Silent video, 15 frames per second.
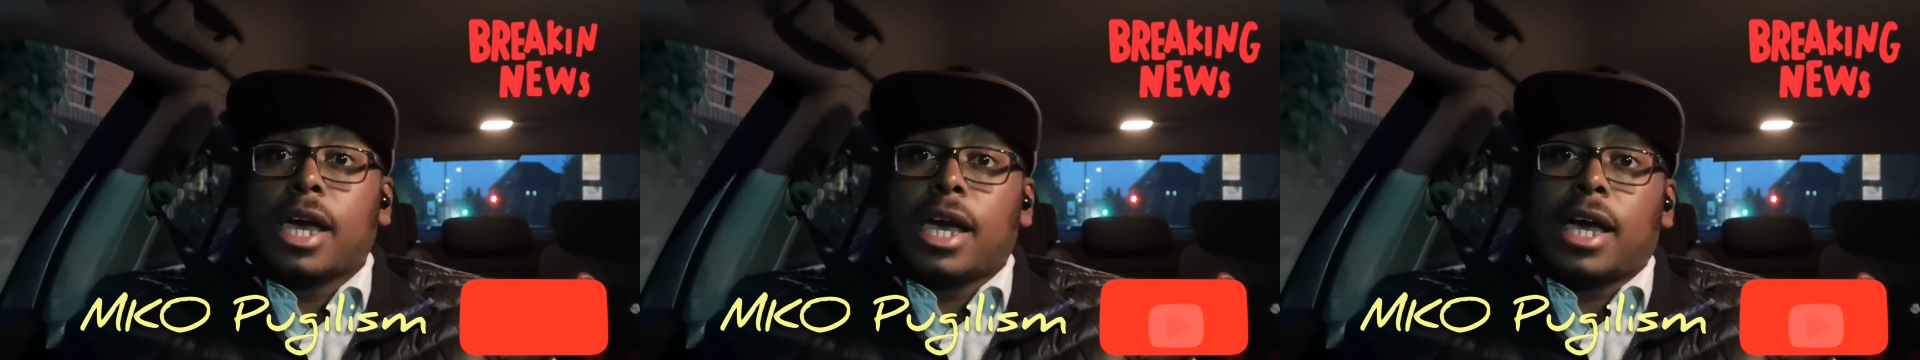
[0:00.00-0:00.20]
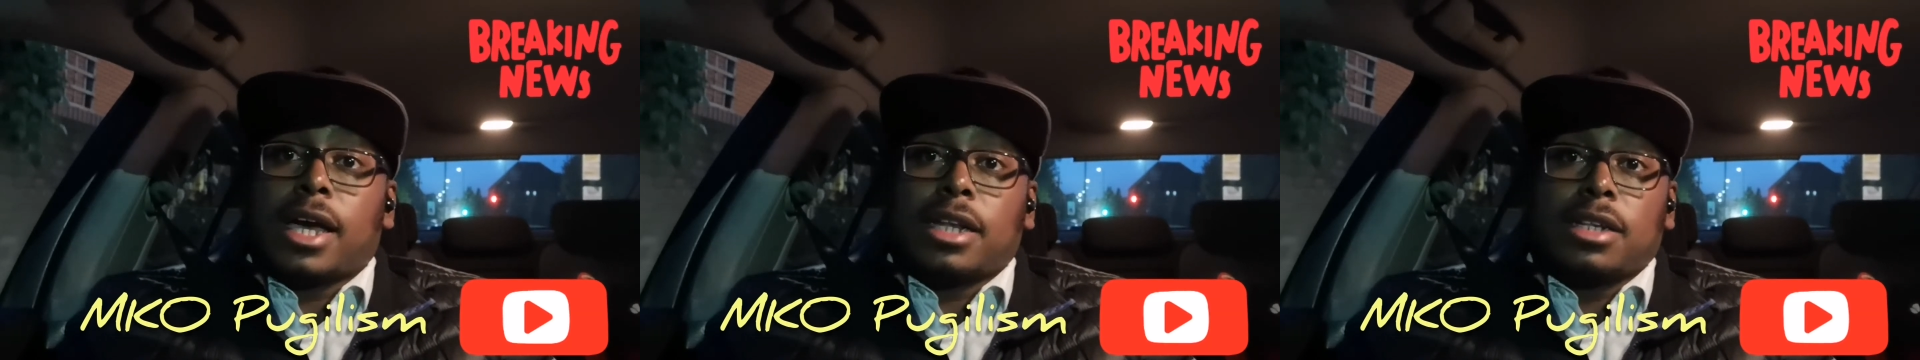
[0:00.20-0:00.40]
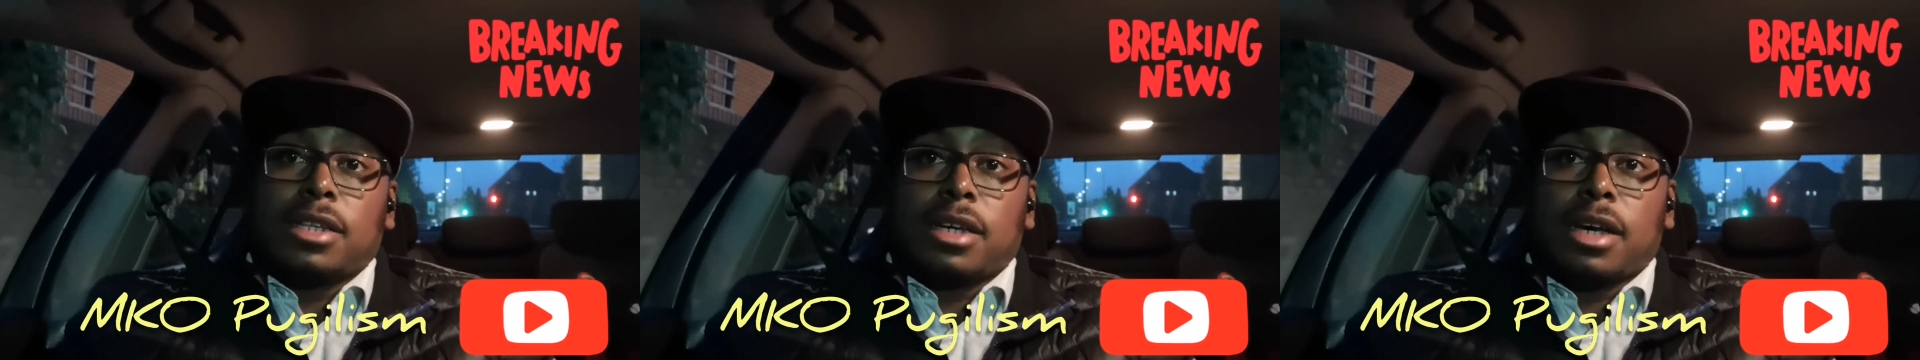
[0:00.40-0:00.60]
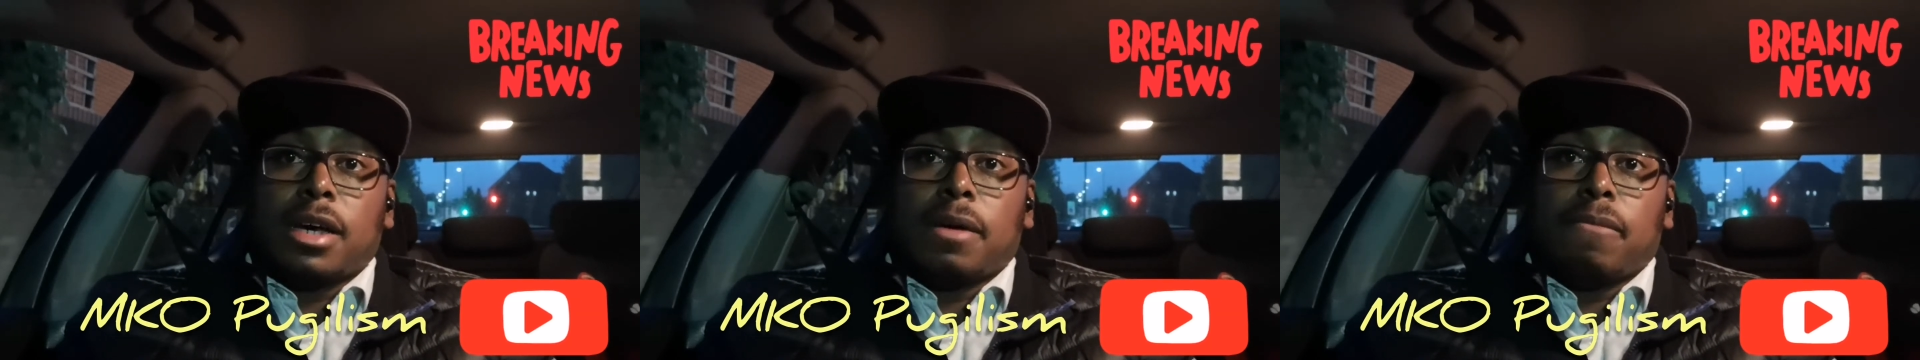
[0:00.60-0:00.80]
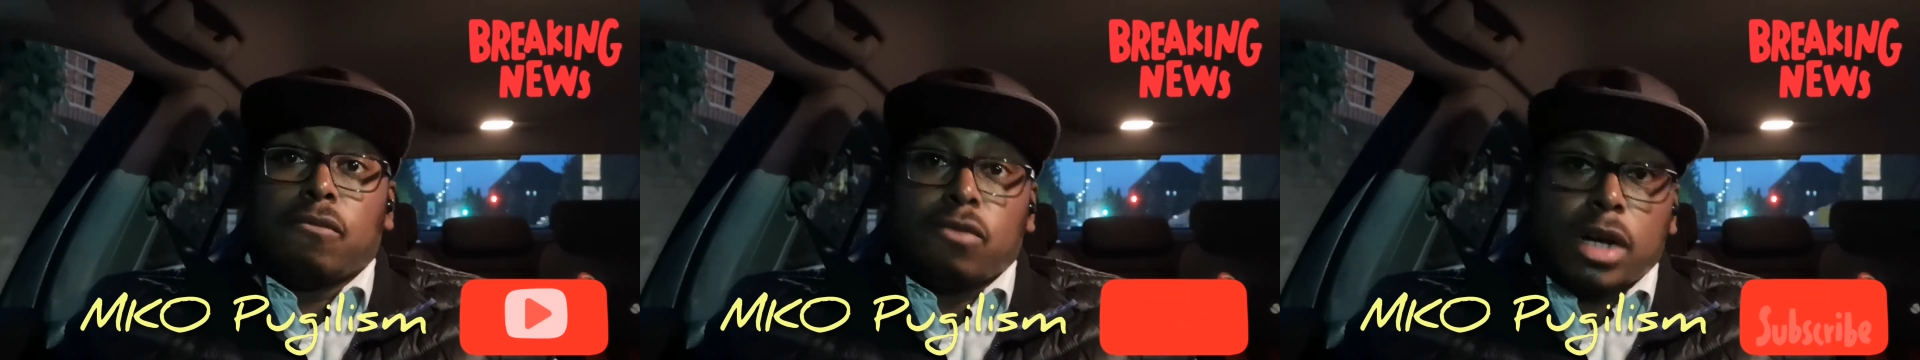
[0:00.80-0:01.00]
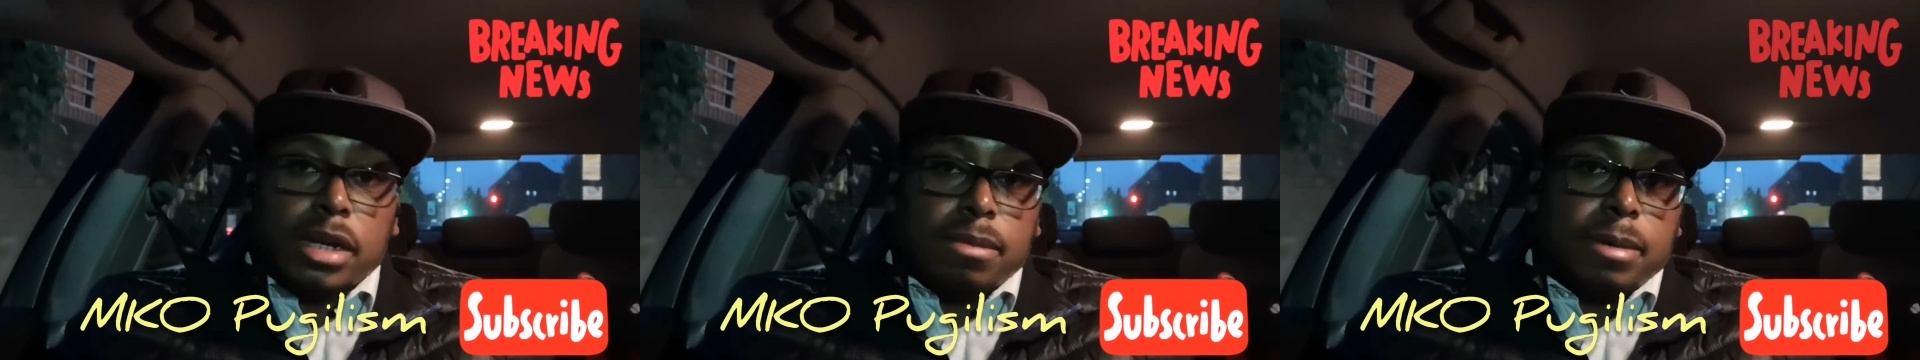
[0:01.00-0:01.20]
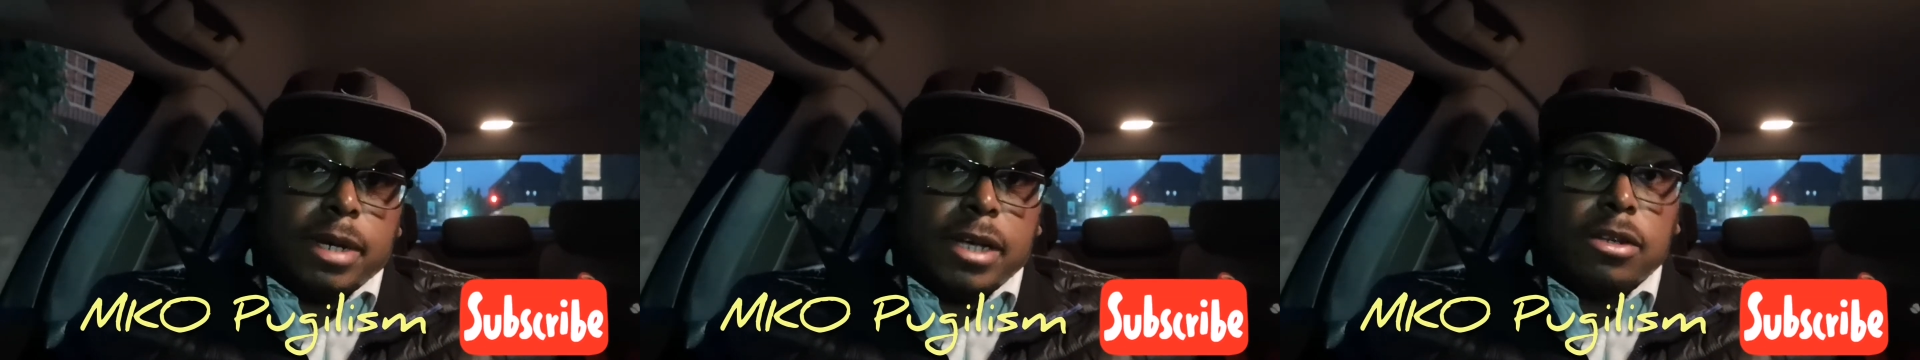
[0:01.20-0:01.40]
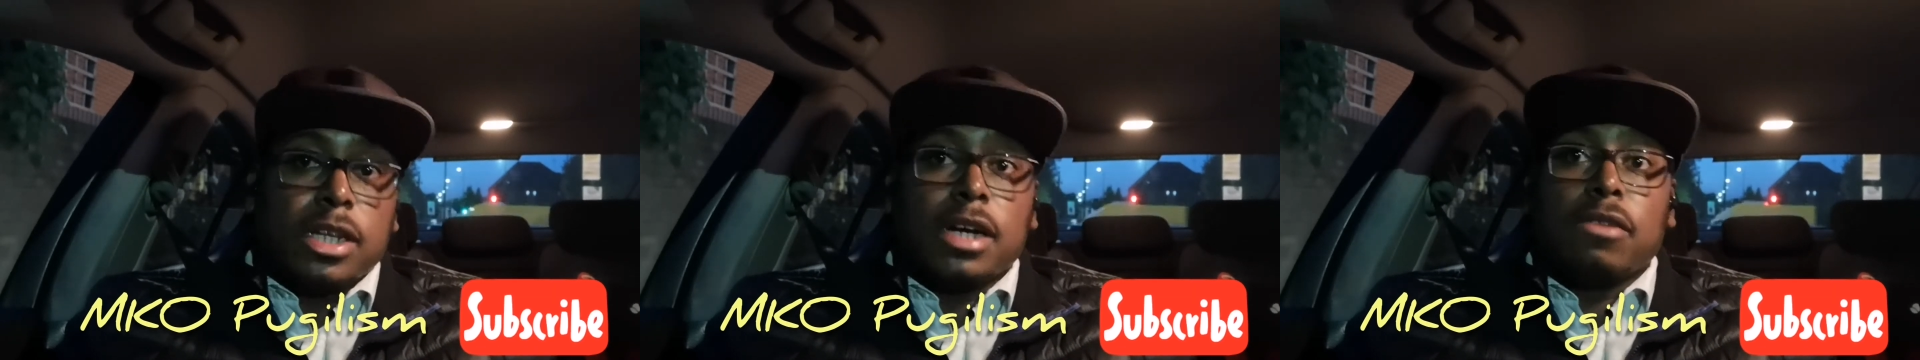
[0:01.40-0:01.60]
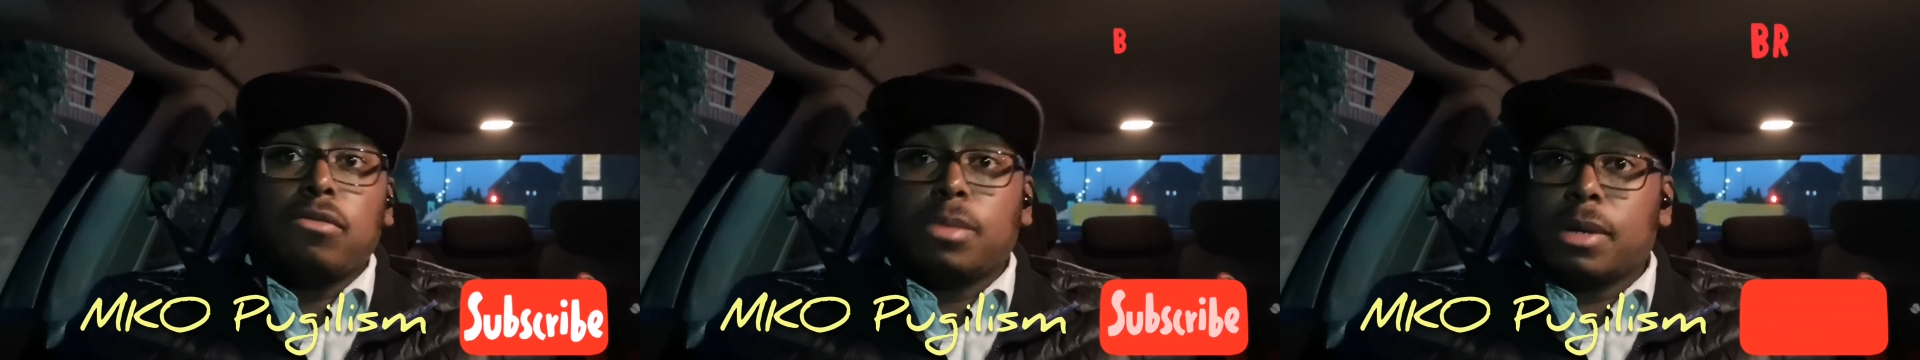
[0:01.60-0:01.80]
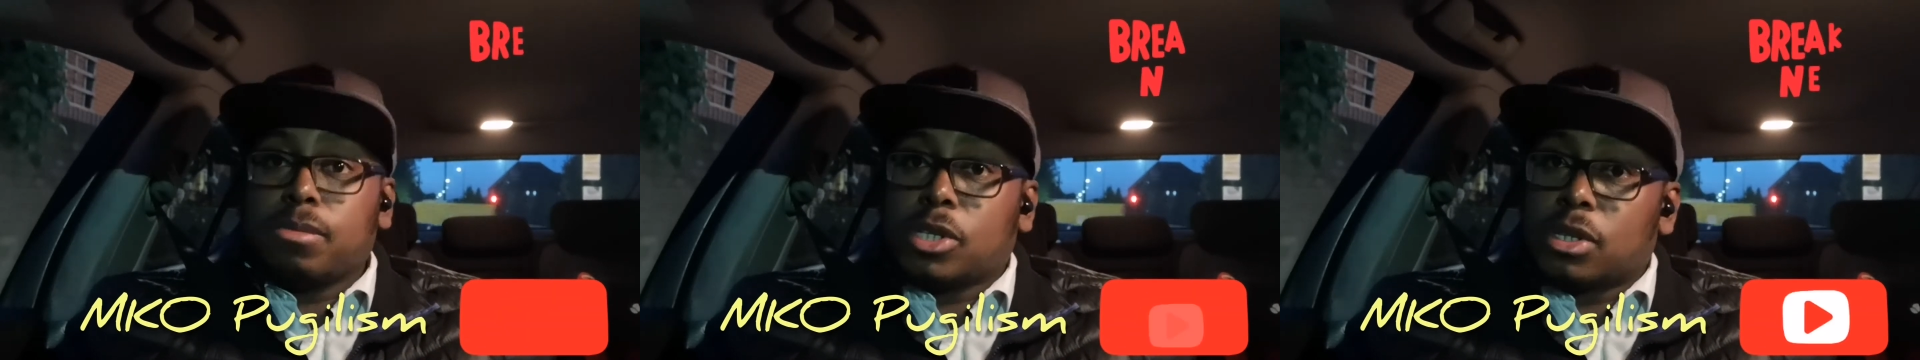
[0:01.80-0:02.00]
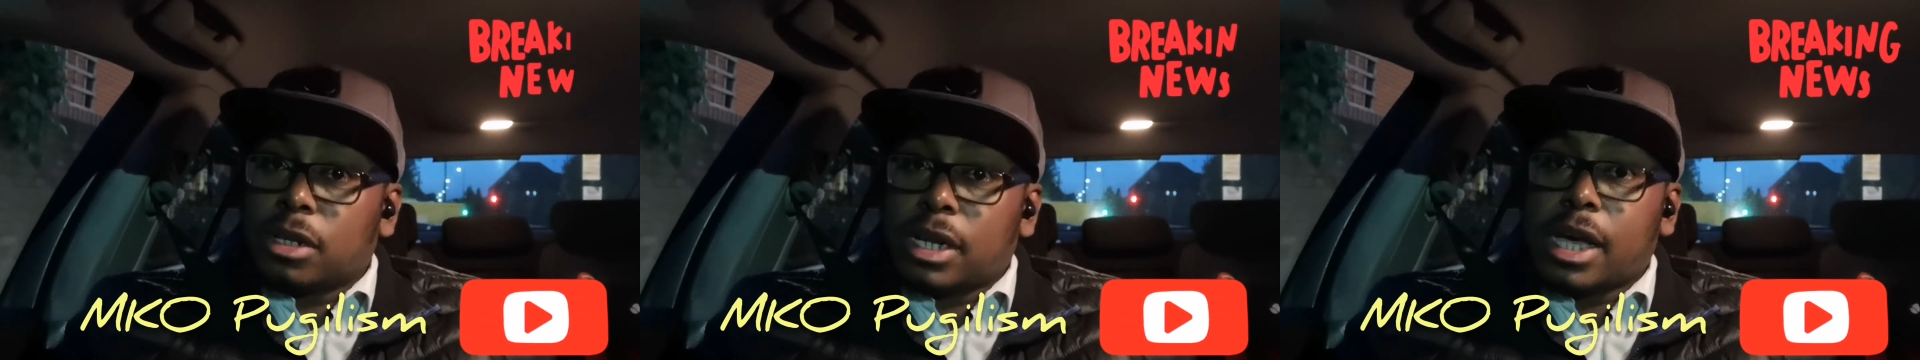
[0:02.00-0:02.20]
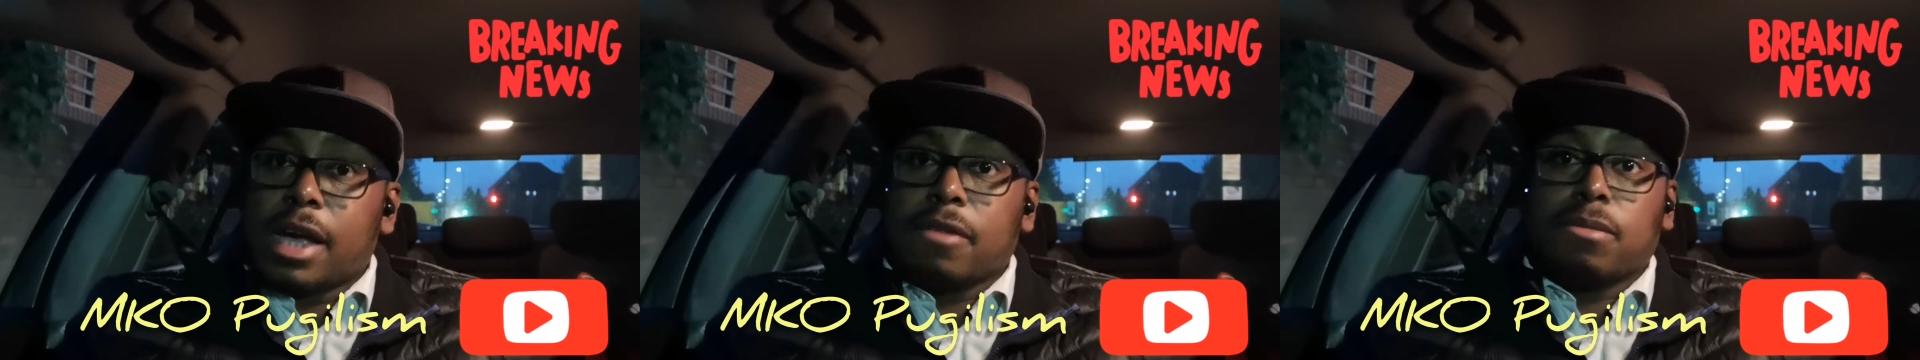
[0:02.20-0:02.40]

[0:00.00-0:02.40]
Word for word: And um, right about now, remember to like,